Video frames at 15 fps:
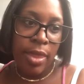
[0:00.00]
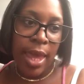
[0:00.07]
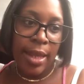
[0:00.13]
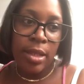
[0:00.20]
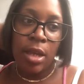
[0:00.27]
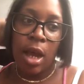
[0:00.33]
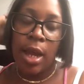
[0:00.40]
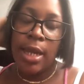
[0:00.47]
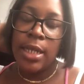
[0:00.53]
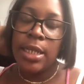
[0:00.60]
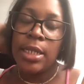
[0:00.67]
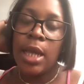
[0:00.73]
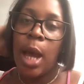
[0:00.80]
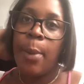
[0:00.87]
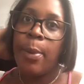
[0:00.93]

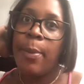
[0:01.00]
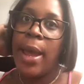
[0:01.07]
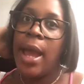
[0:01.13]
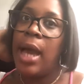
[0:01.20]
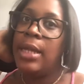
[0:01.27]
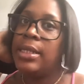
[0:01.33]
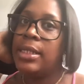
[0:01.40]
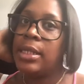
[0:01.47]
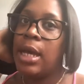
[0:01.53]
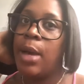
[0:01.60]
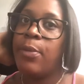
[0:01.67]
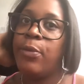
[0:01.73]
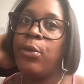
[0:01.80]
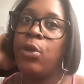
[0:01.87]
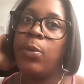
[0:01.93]
tidied up my undercut
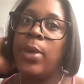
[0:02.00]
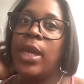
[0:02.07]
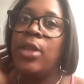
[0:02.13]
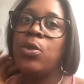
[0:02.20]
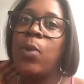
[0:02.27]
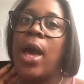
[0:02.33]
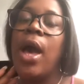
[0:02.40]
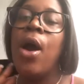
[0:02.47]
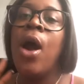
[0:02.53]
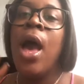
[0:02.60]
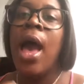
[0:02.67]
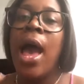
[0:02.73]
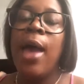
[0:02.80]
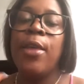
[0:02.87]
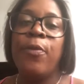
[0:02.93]
for me as well,
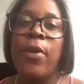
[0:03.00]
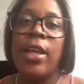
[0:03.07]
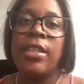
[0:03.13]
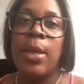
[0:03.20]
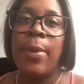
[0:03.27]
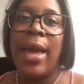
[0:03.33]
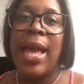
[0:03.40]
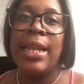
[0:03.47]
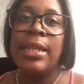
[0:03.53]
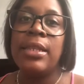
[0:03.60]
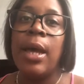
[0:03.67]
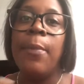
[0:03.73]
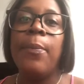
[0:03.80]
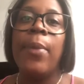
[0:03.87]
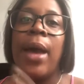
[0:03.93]
the first time I had it
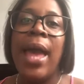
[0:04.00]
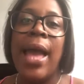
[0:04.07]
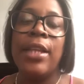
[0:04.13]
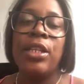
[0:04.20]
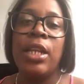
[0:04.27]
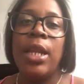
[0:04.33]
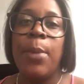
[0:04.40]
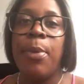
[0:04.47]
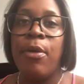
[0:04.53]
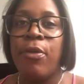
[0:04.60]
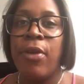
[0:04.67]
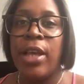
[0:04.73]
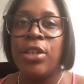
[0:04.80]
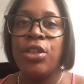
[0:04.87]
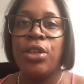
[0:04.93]
done by actually a
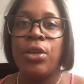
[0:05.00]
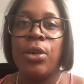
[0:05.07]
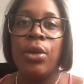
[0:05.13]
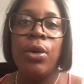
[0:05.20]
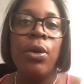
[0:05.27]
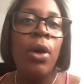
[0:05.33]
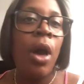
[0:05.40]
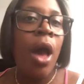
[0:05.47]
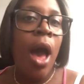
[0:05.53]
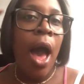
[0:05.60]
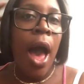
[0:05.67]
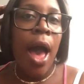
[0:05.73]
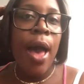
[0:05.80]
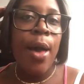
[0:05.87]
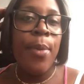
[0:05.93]
professional.
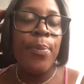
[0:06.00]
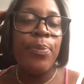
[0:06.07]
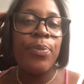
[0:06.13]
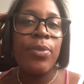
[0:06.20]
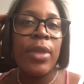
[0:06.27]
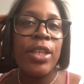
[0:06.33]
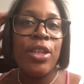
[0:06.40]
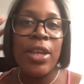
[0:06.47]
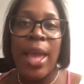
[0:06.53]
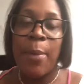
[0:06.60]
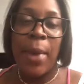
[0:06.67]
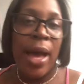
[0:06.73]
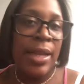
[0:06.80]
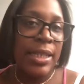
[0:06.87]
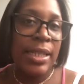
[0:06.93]
So yeah,
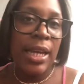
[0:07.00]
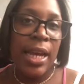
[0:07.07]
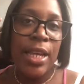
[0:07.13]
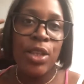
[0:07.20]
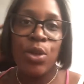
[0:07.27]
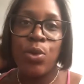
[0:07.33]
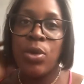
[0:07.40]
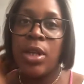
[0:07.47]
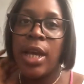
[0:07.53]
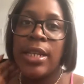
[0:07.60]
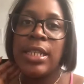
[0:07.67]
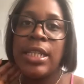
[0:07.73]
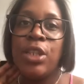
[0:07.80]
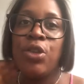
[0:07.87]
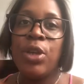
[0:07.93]
my undercut is all
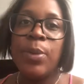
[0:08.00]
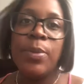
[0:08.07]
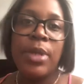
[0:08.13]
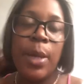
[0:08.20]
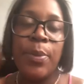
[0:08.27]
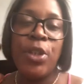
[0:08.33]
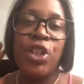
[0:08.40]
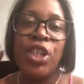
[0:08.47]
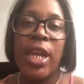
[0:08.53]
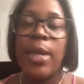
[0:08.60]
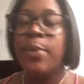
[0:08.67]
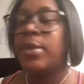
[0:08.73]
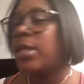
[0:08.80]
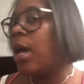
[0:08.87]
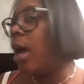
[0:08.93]
nicely trimmed up and
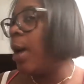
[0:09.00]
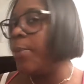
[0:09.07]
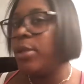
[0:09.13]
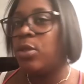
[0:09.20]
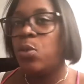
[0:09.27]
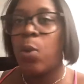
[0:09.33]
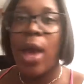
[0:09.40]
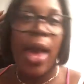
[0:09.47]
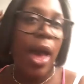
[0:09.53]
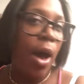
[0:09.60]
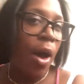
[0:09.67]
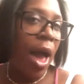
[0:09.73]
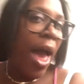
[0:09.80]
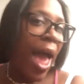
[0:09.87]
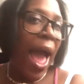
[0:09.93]
shaped up as well,
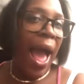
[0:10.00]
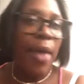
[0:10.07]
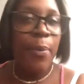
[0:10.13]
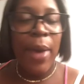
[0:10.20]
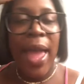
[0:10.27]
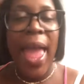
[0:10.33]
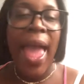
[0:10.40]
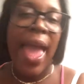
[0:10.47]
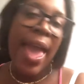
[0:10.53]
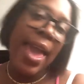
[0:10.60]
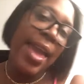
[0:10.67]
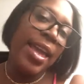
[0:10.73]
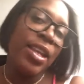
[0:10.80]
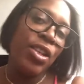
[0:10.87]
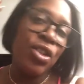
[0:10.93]
and my
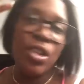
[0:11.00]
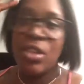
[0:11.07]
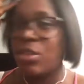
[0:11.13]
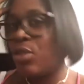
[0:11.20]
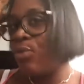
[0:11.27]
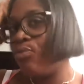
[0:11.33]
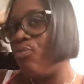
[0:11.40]
hair is just